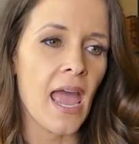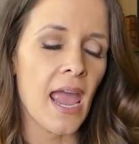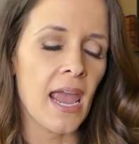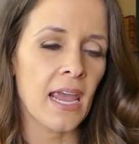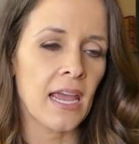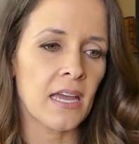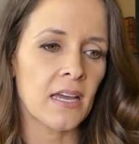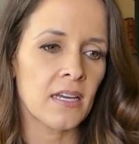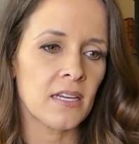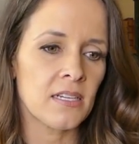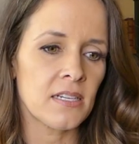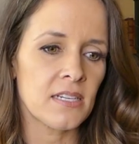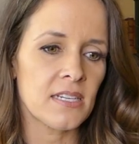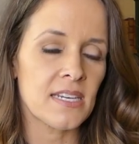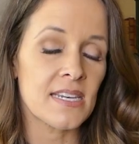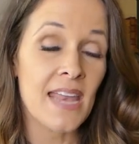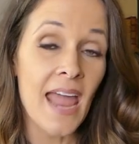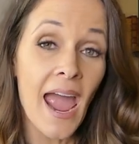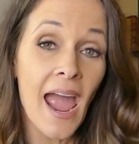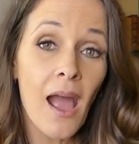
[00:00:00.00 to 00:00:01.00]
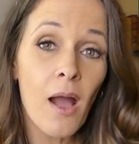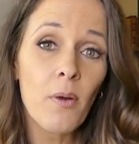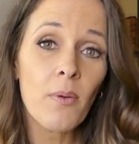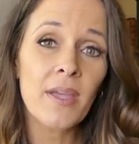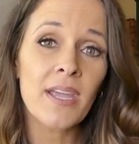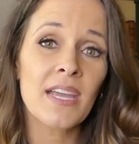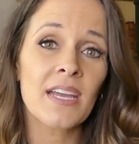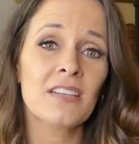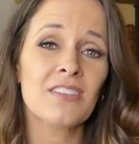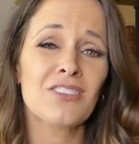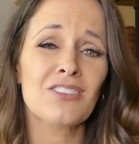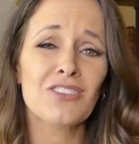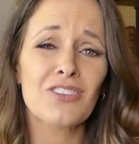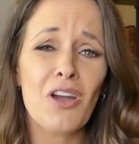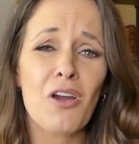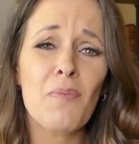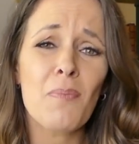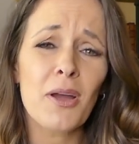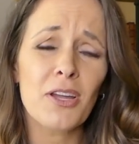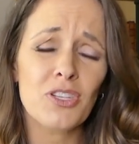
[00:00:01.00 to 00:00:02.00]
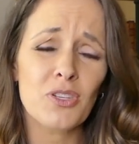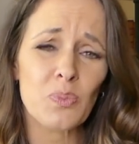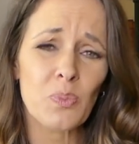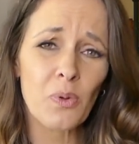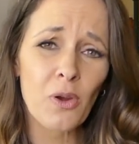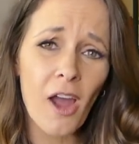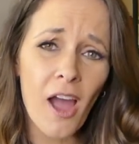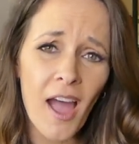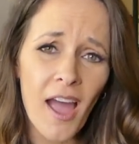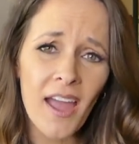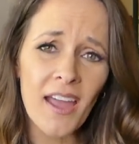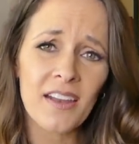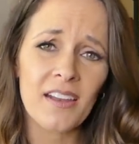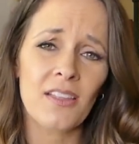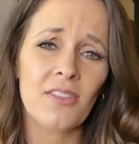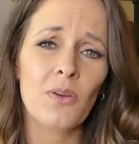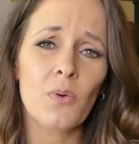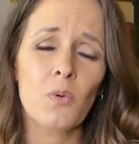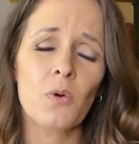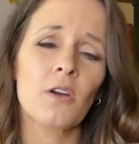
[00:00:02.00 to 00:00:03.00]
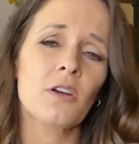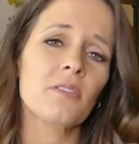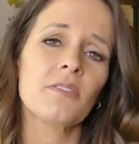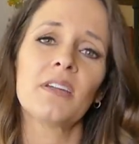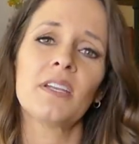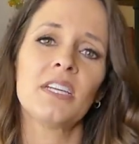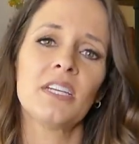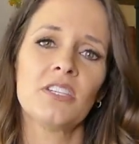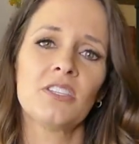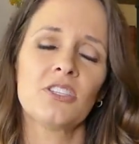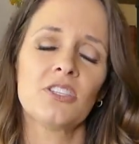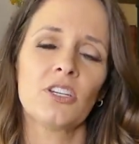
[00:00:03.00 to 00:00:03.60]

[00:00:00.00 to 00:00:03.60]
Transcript: And now he has so much pride in the work that he's